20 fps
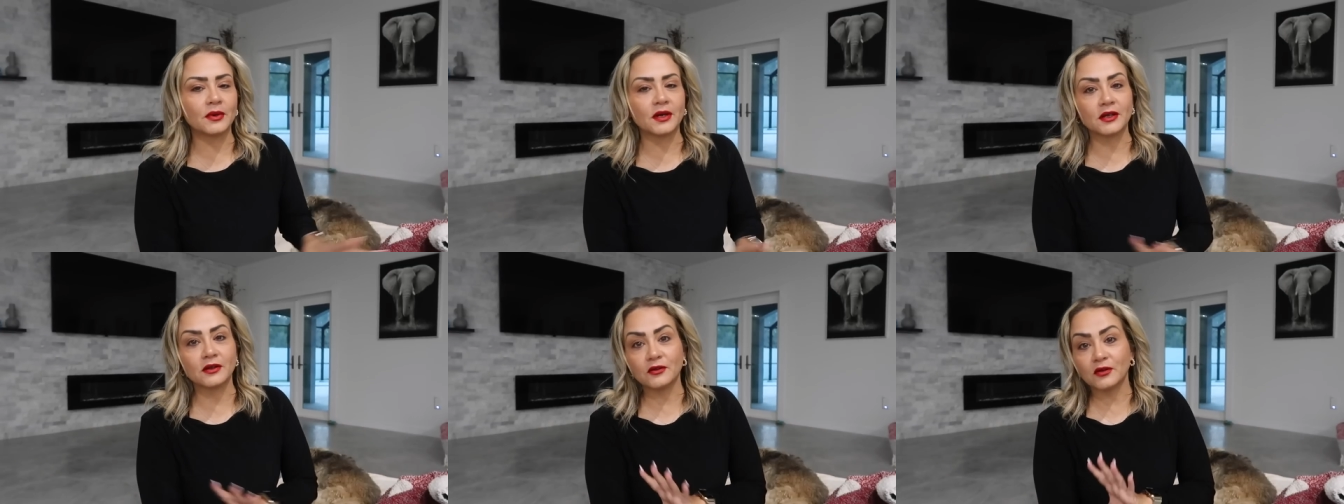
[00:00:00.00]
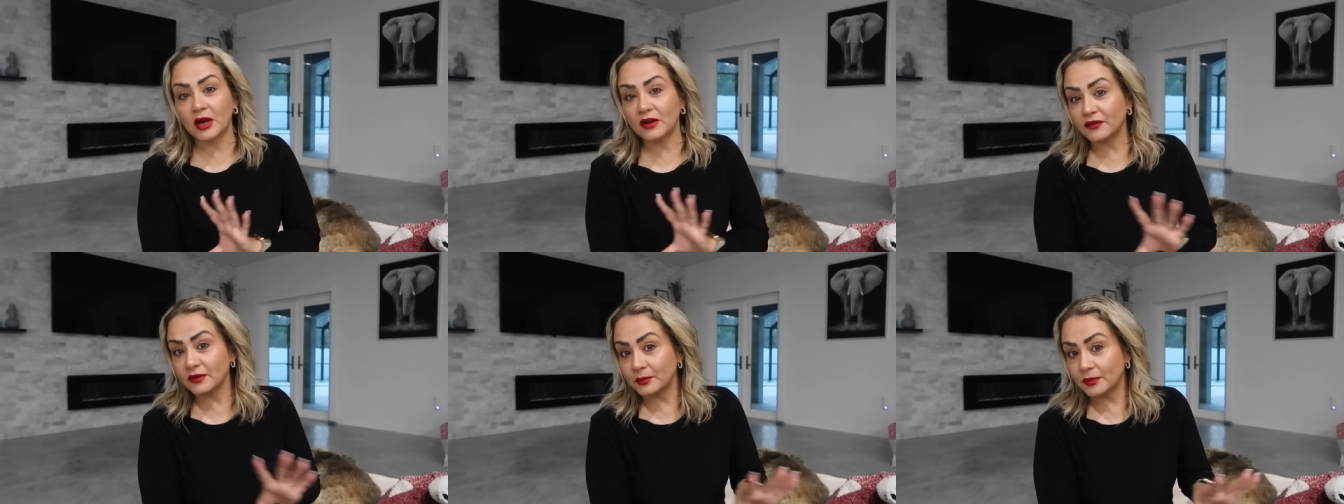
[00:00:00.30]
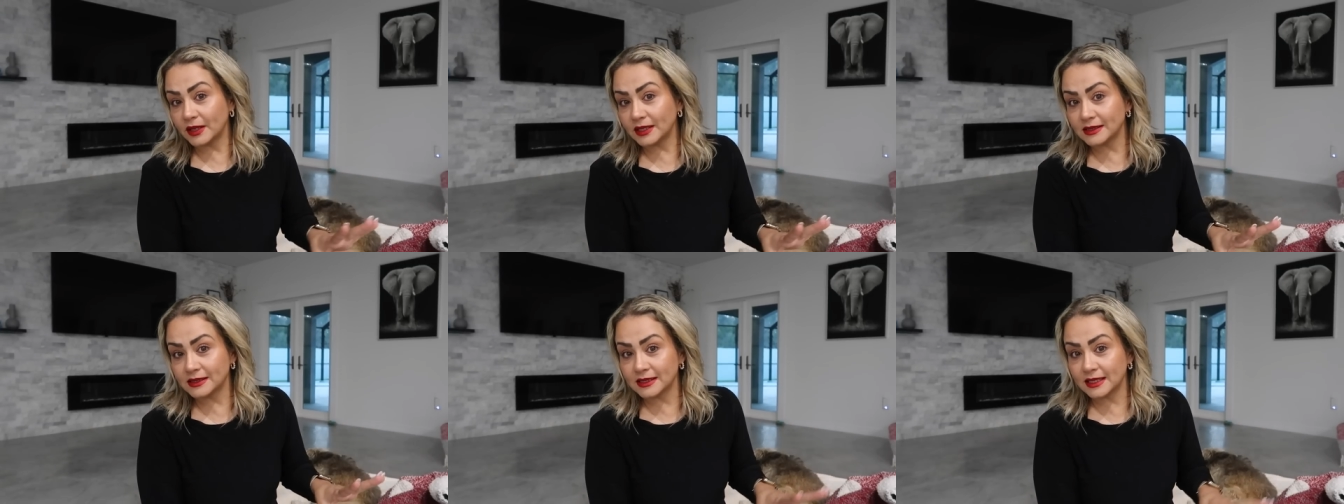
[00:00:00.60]
but if you have a
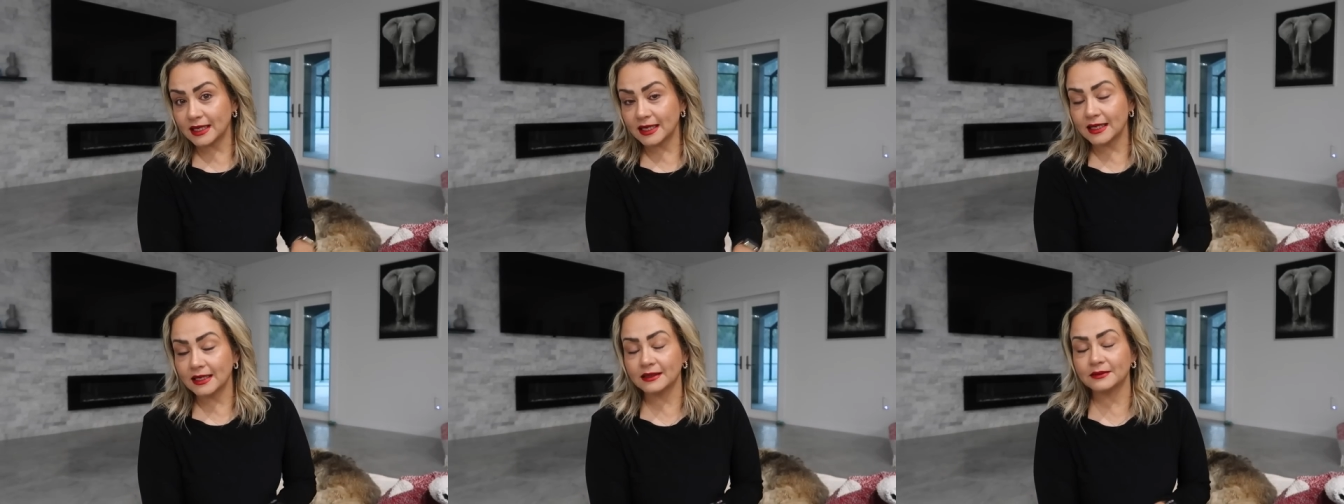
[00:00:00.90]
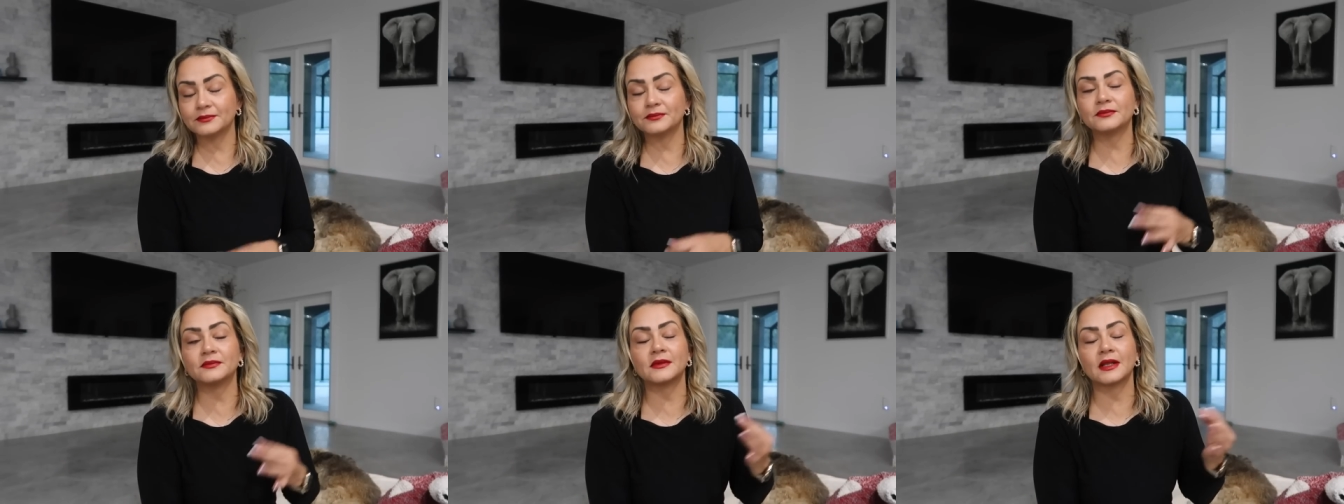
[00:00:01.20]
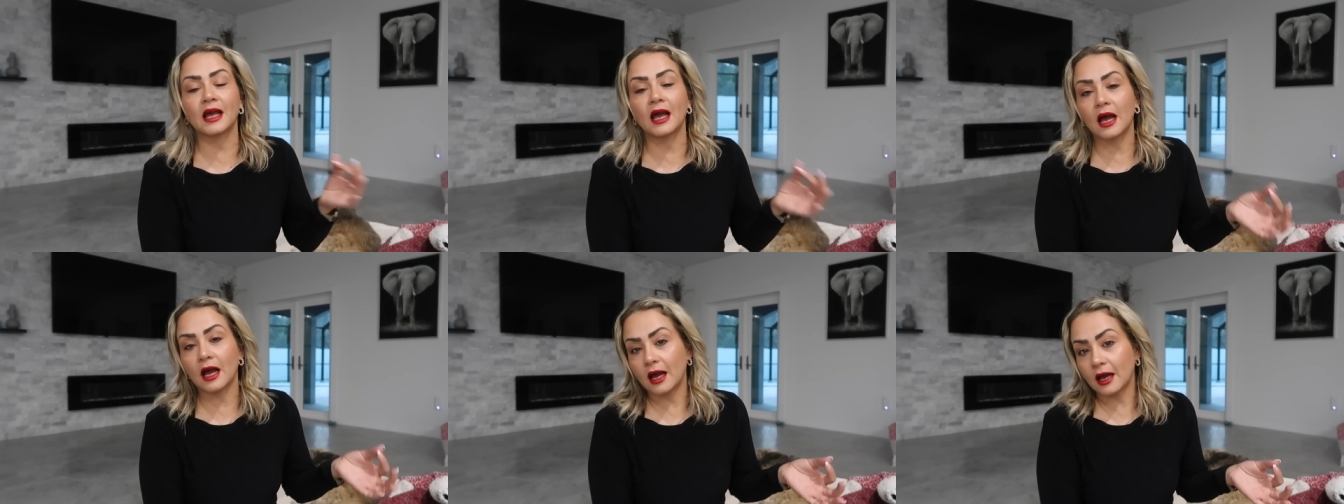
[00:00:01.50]
bad day,
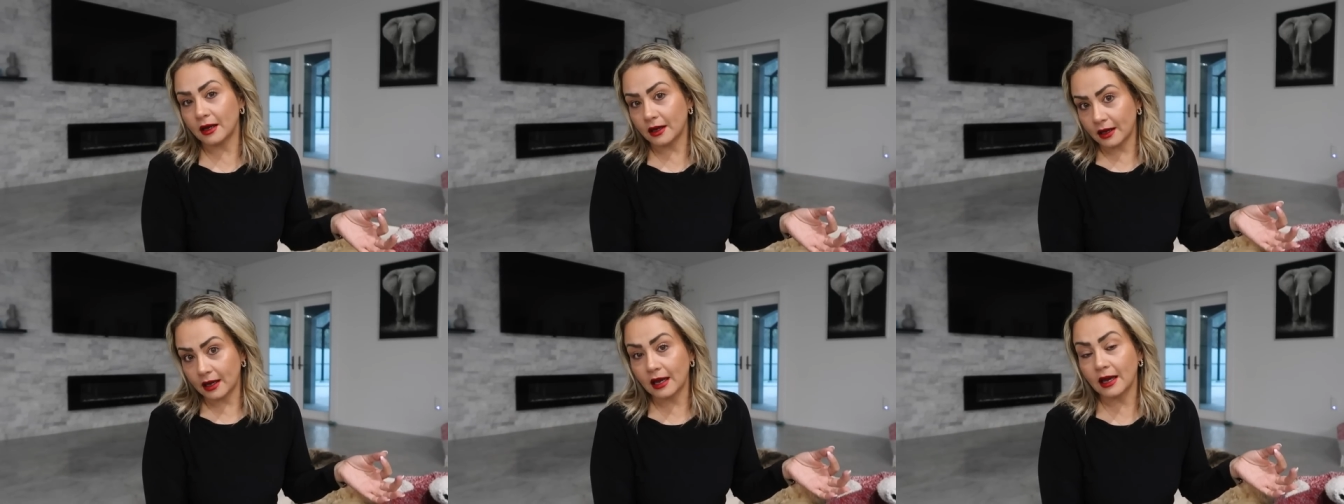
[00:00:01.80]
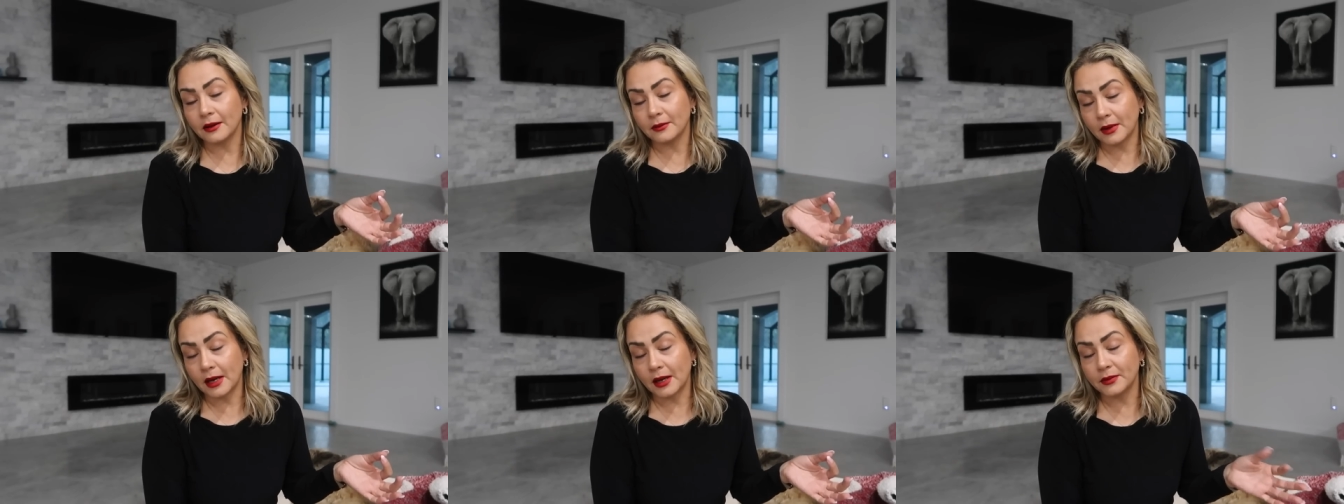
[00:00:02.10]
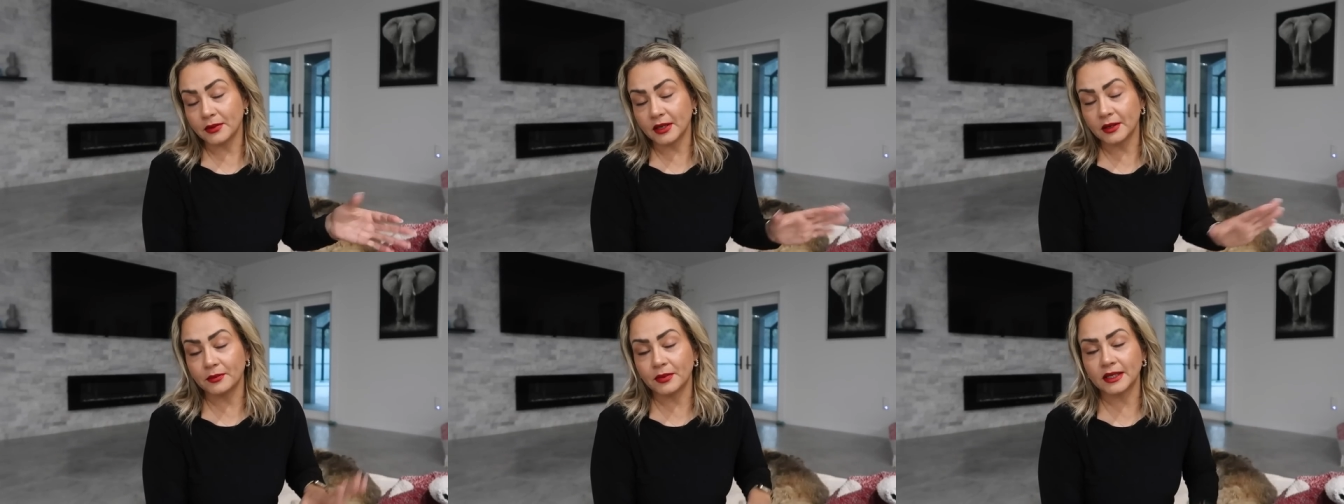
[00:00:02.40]
uh-huh, I'm
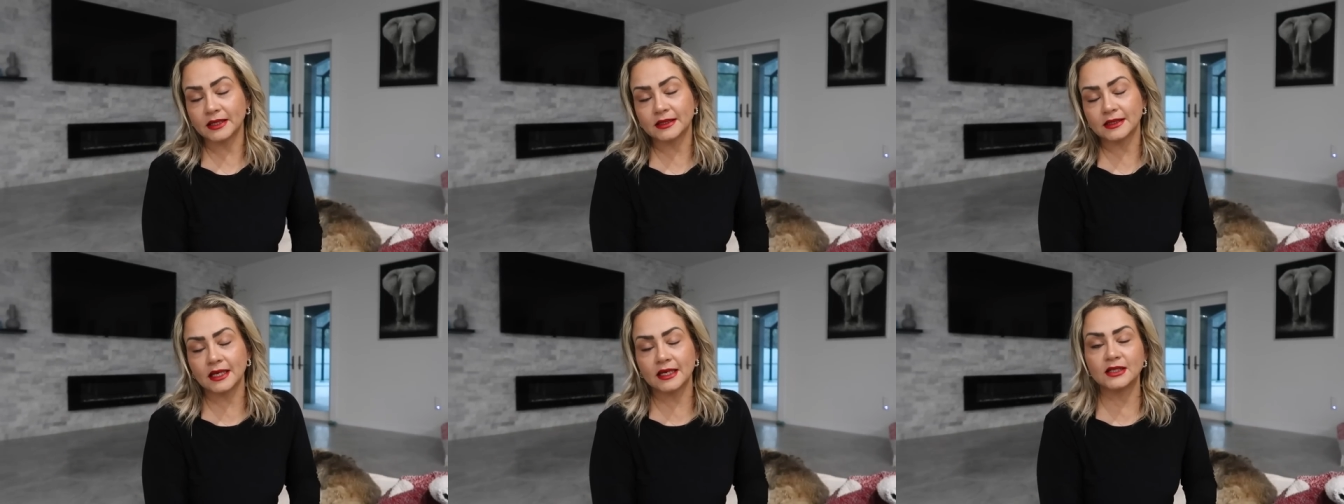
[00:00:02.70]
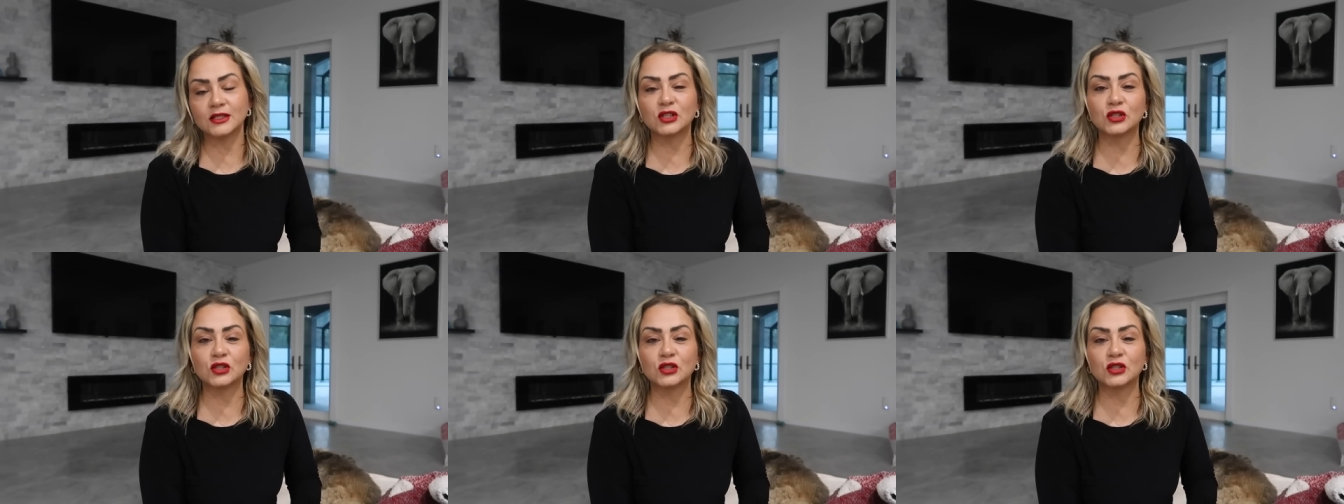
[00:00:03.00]
having a bad day.